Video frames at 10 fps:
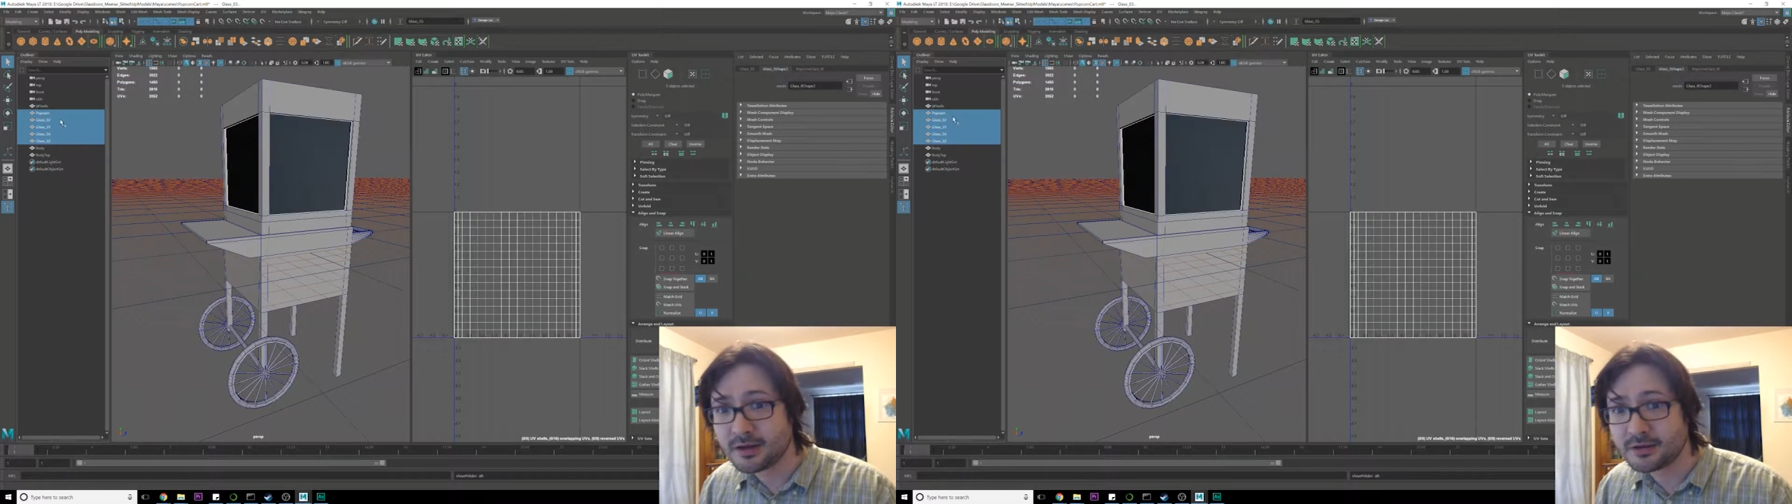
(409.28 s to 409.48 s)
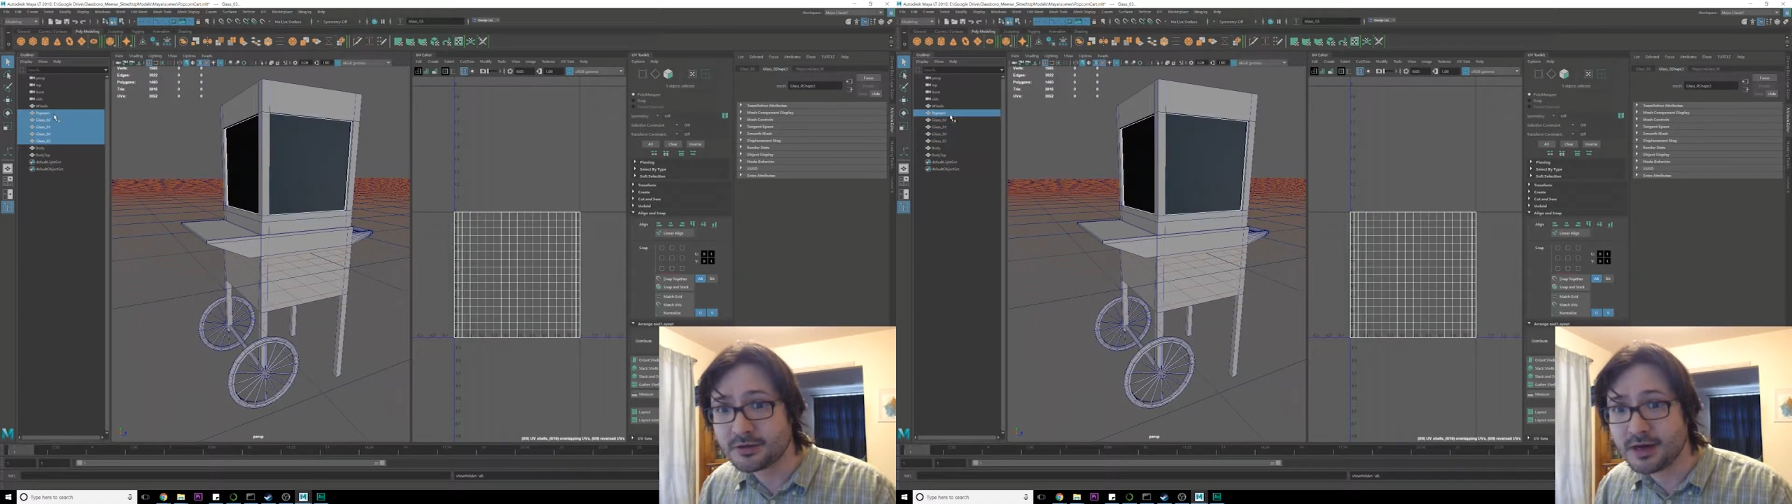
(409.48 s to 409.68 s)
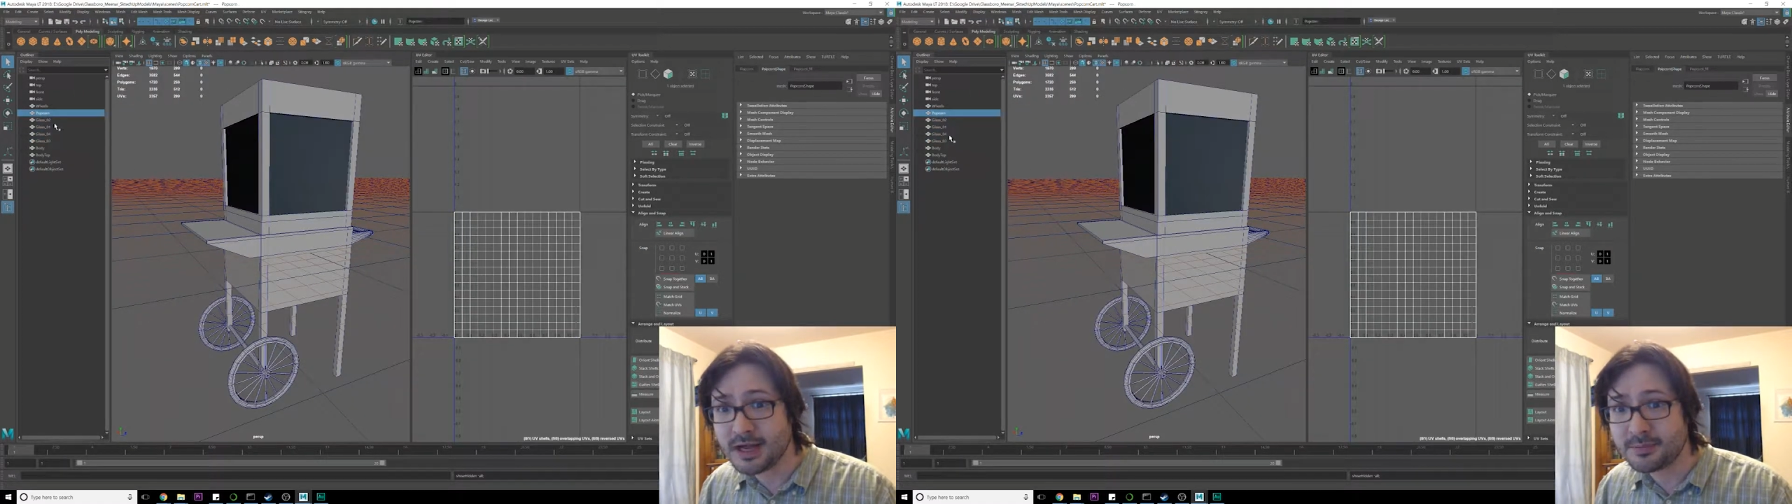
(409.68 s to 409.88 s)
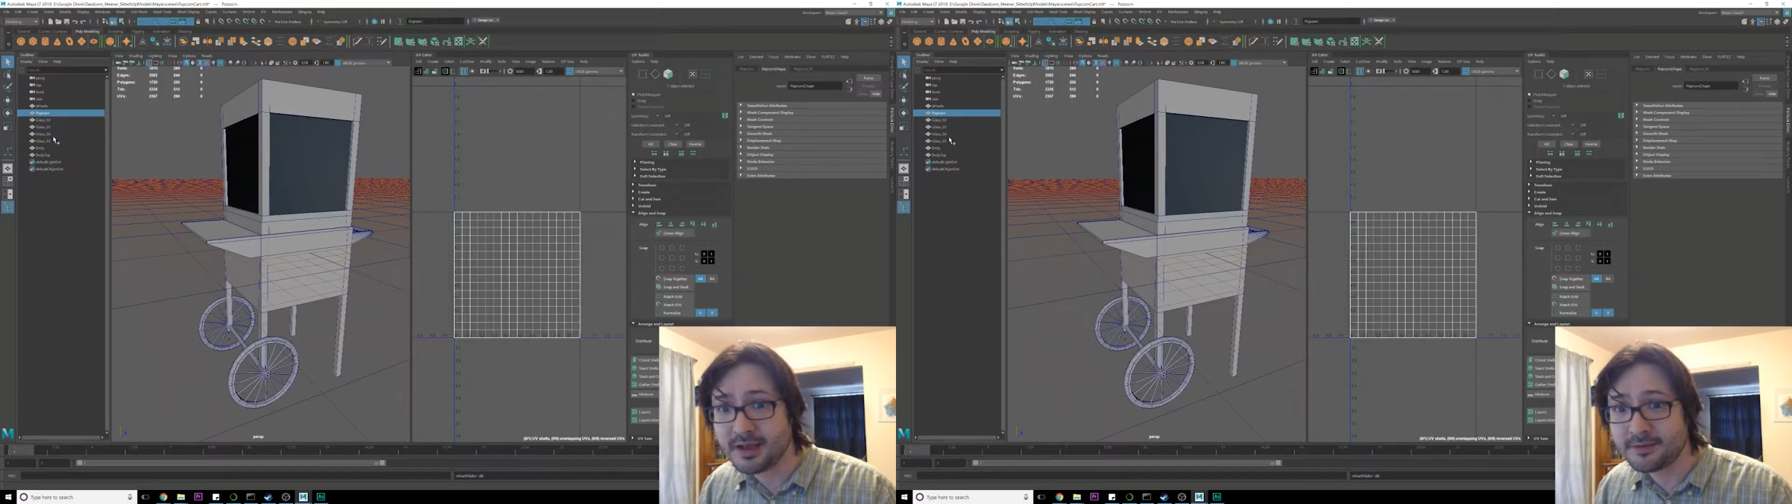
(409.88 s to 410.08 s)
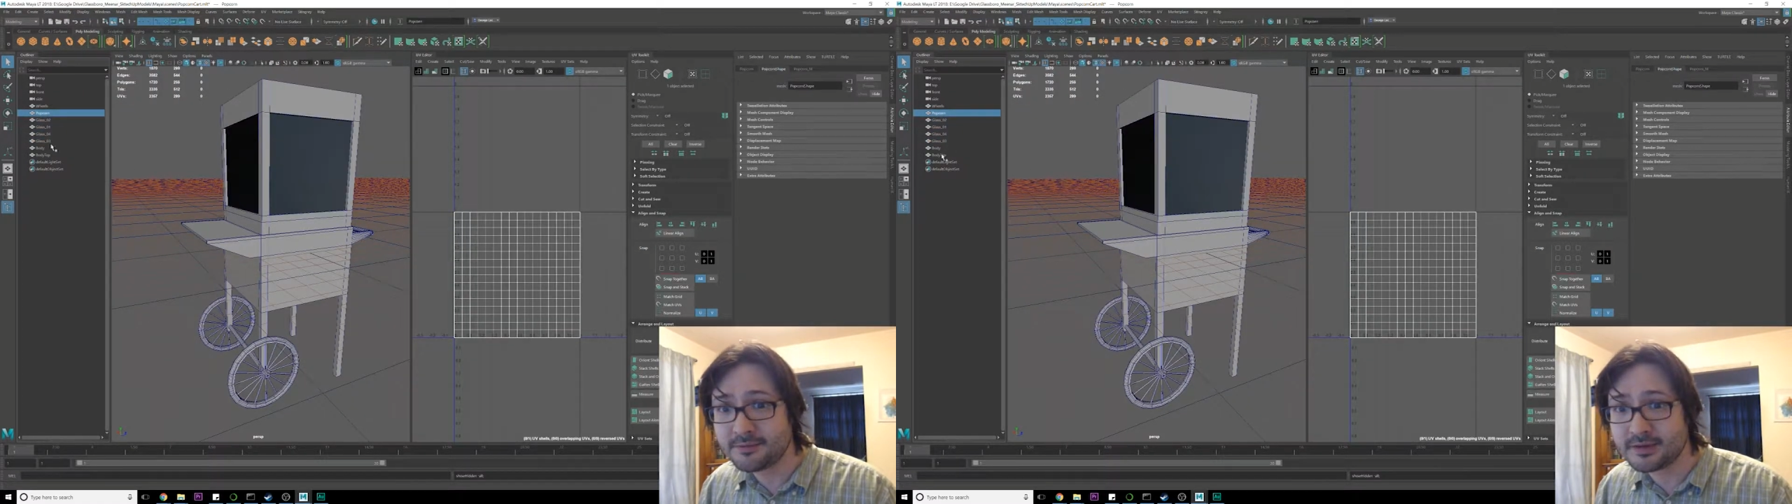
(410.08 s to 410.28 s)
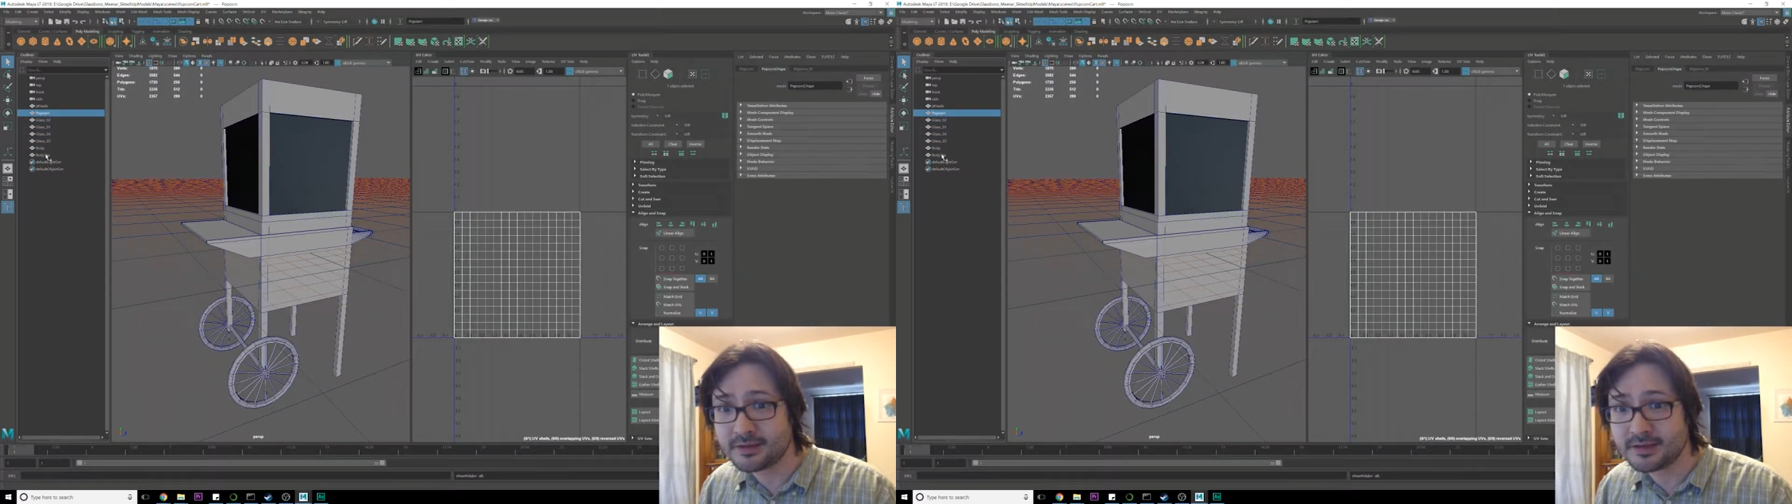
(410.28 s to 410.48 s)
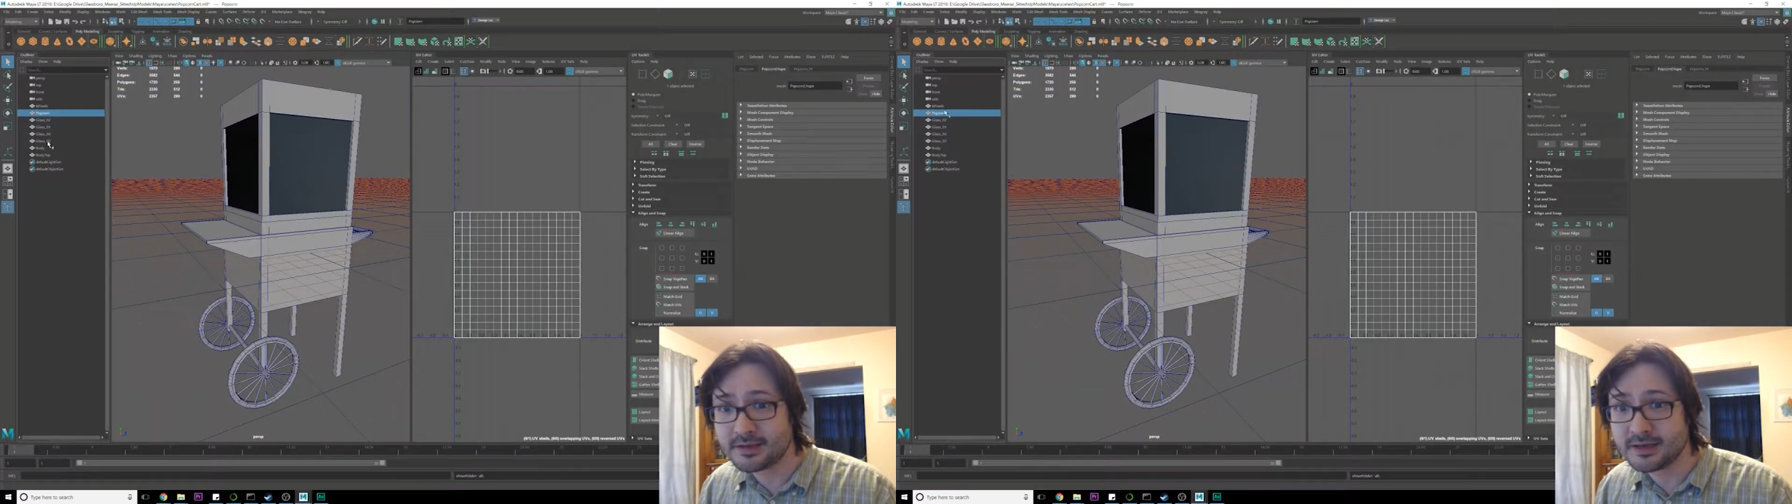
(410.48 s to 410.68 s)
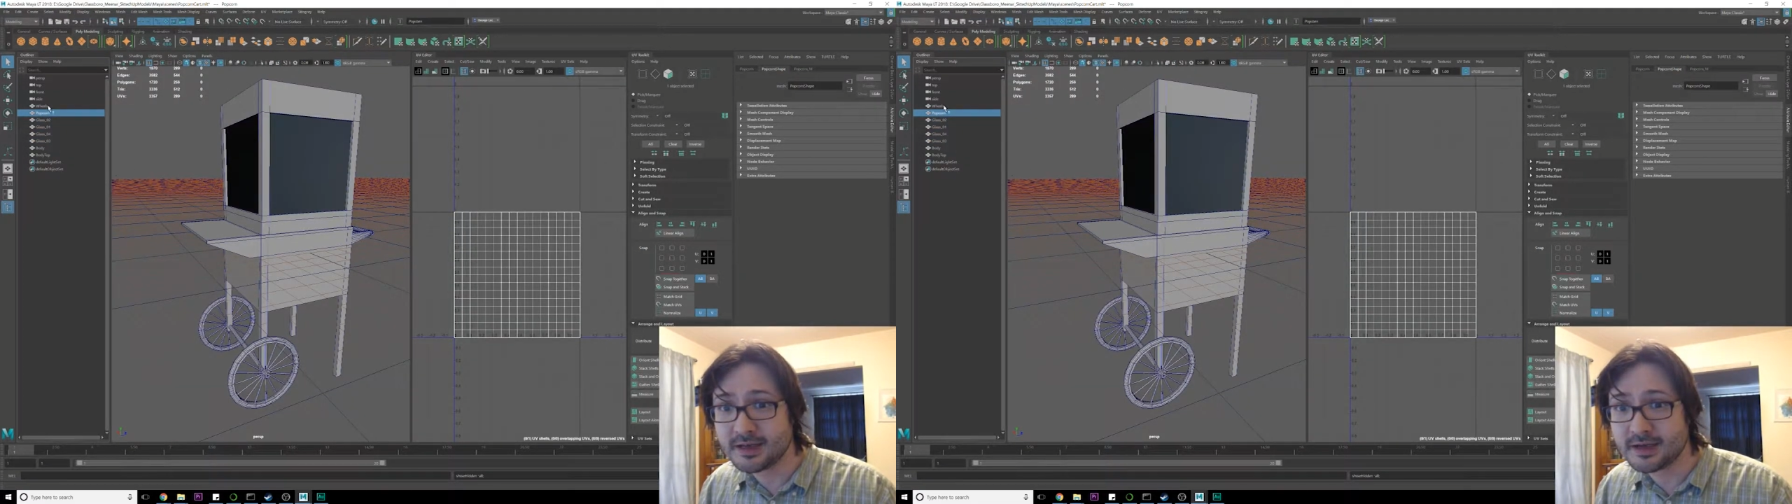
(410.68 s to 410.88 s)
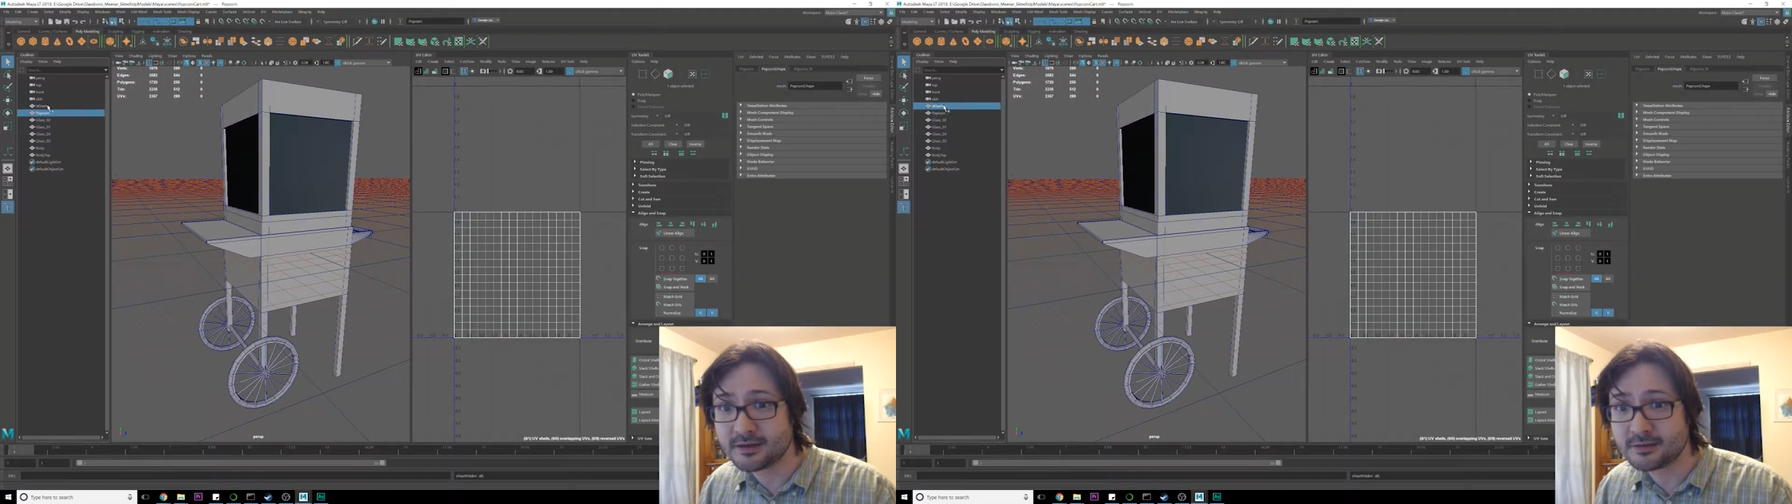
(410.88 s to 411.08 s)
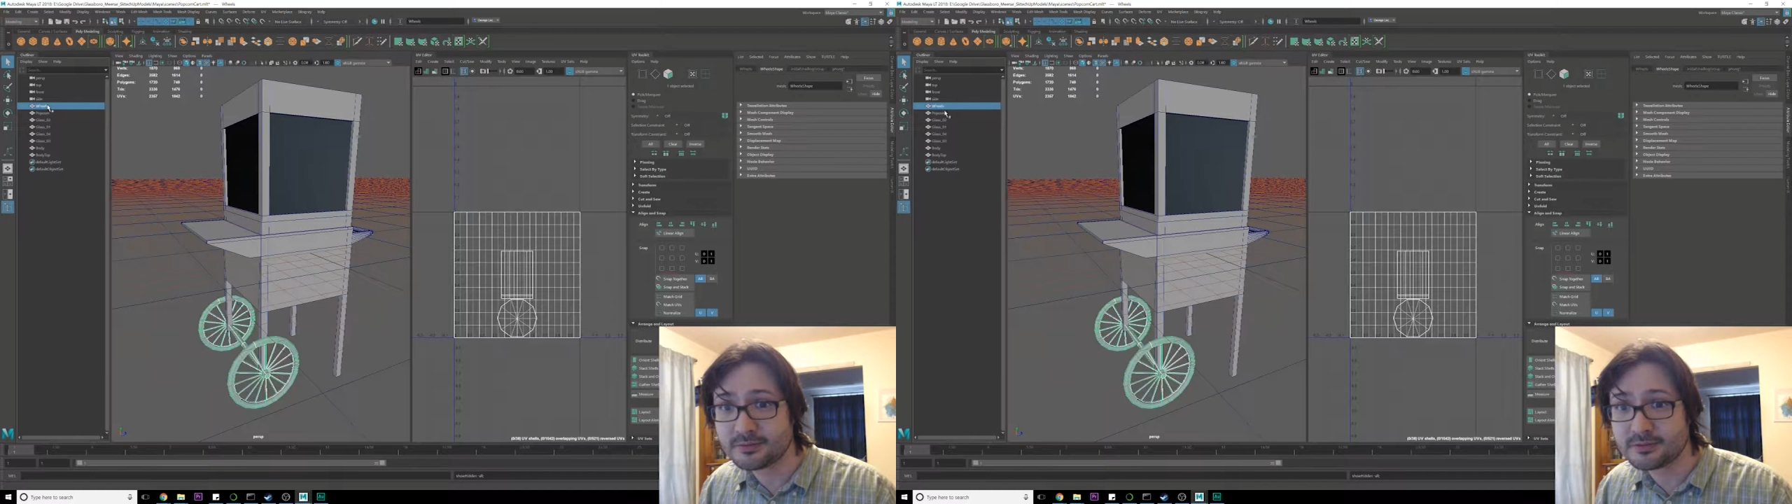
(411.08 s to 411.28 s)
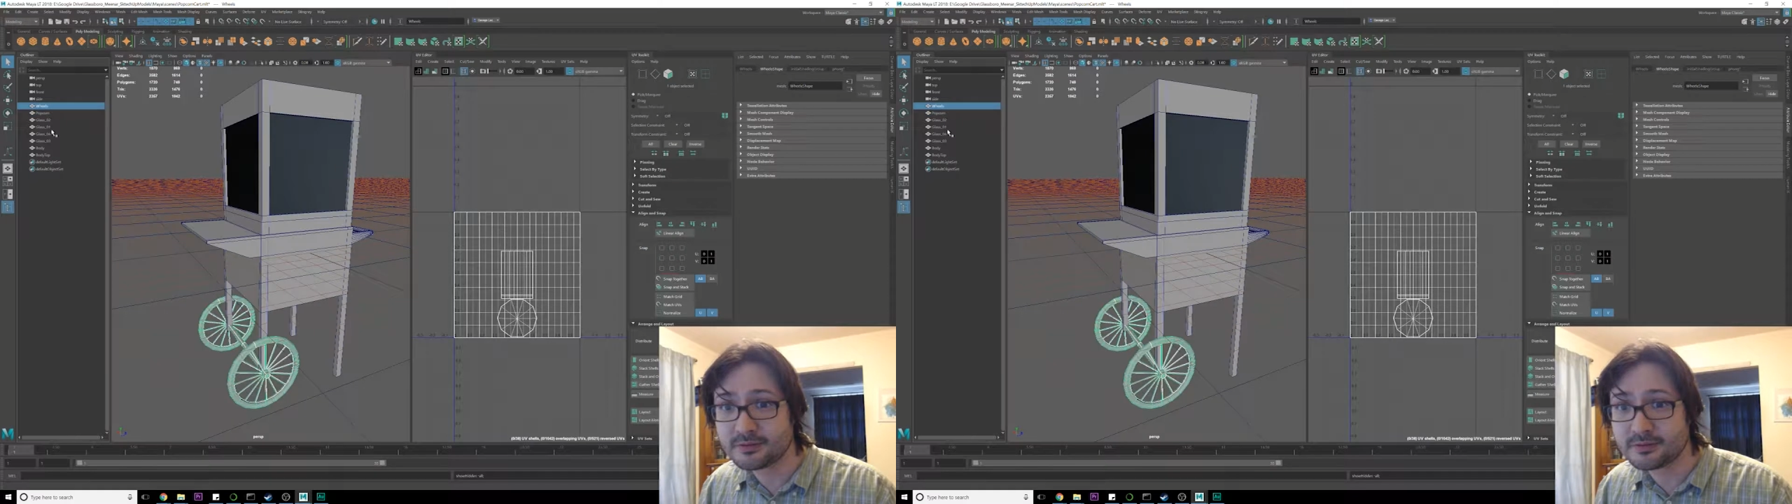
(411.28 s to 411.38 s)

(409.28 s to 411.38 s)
grab everything now,